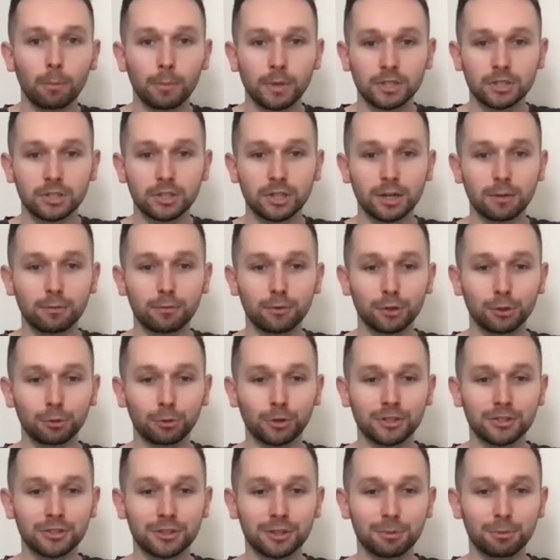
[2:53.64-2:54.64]
mess it up for the
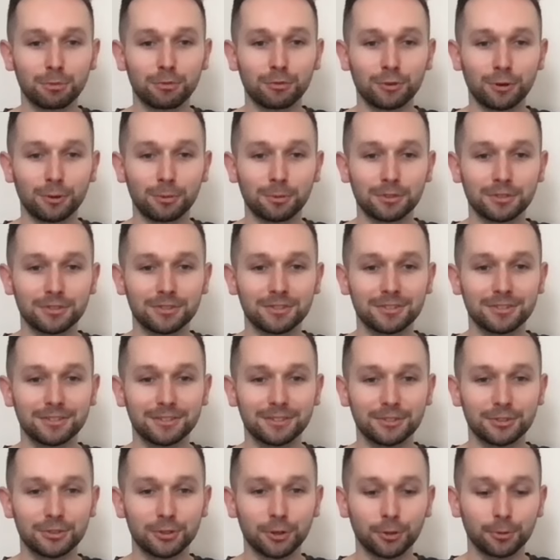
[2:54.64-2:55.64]
rest of the performance.
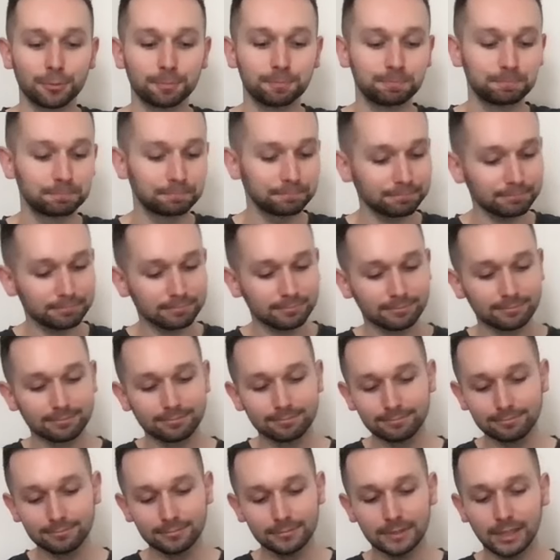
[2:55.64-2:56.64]
So
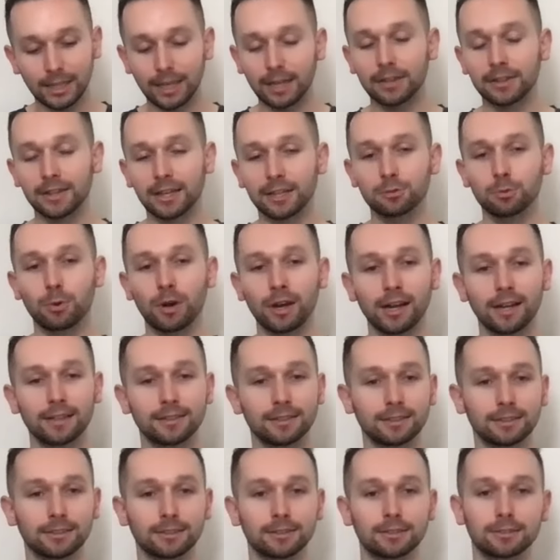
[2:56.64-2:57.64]
yeah, that's
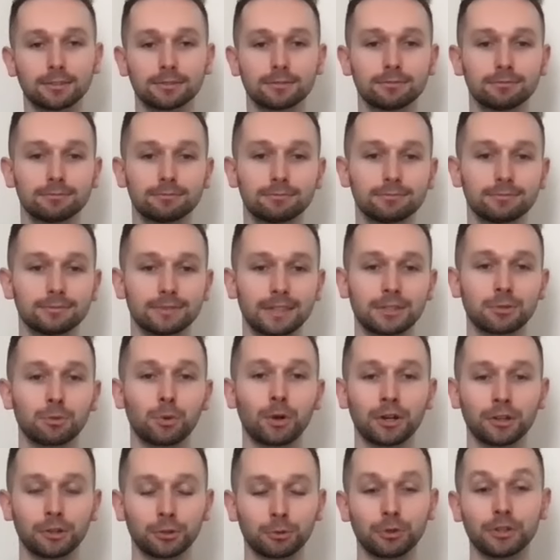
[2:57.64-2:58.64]

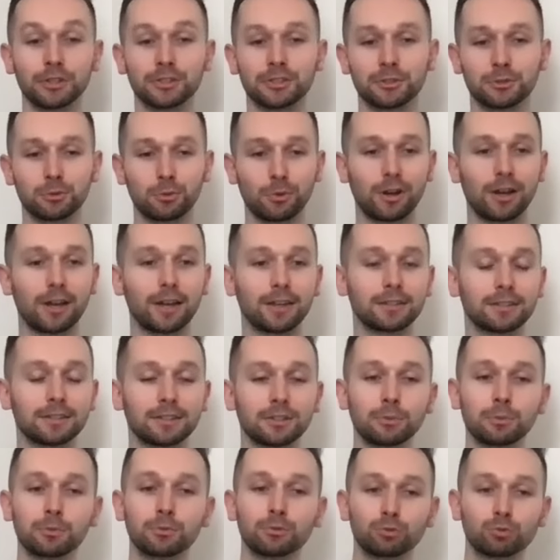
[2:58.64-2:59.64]
one of the reasons why I
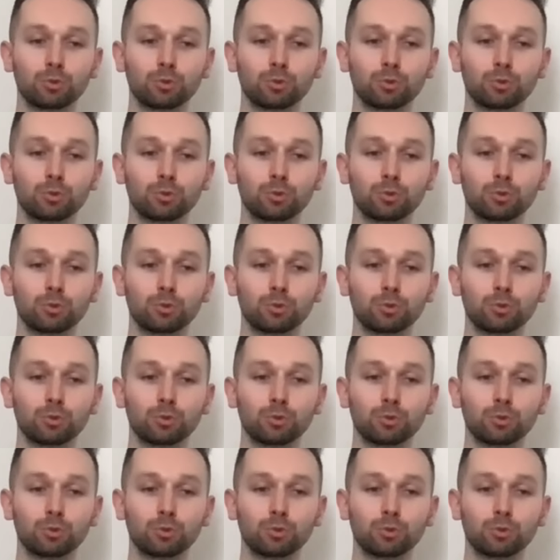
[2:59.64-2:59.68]
think